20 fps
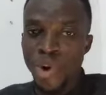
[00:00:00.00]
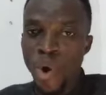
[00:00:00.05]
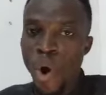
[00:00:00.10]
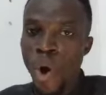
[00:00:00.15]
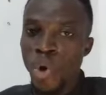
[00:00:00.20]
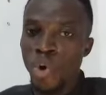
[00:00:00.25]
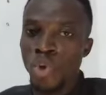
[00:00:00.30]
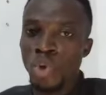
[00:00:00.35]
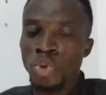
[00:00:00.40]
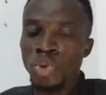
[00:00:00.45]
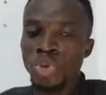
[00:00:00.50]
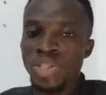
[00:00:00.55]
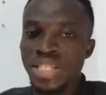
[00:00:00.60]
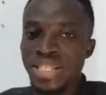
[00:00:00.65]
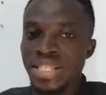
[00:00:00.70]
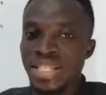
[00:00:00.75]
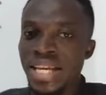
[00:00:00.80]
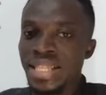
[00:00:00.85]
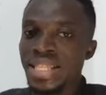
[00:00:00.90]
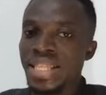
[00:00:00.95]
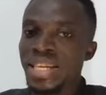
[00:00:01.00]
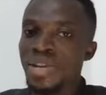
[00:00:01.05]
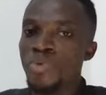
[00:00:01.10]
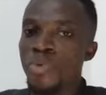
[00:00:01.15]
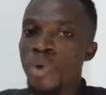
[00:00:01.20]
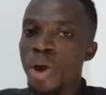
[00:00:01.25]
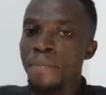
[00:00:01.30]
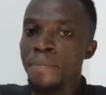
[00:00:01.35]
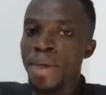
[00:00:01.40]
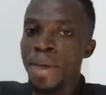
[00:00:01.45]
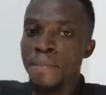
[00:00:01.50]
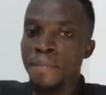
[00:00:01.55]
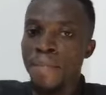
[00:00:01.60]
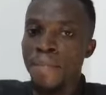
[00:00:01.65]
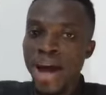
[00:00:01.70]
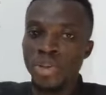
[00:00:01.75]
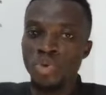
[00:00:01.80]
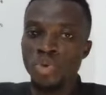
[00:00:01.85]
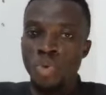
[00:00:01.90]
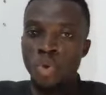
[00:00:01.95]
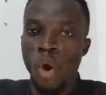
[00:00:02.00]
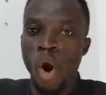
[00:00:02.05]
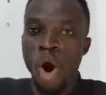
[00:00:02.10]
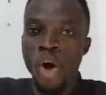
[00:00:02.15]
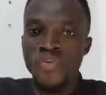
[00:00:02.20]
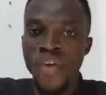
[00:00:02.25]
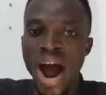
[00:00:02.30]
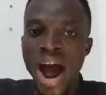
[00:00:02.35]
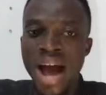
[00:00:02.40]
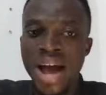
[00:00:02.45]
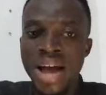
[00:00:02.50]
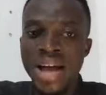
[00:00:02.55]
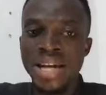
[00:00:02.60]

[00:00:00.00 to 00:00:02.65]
and also the certain way be back to cover